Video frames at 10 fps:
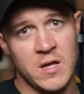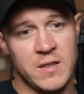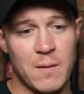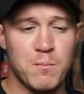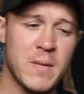
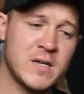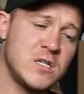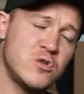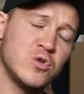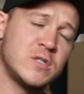That
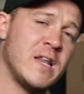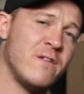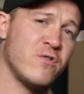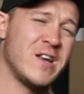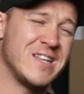message you're
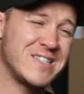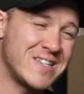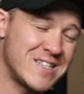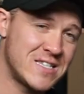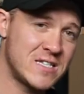delivering is
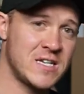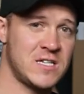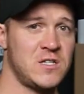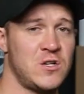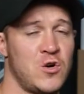
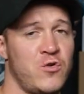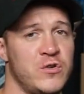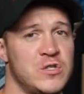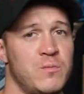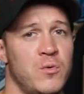consistent
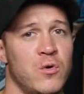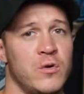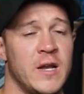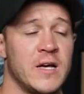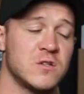across the
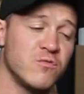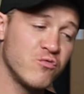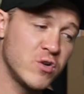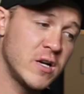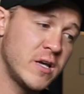board, and that's a
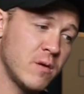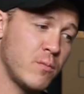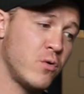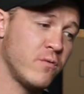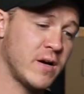really
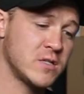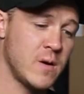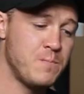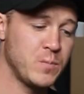important factor.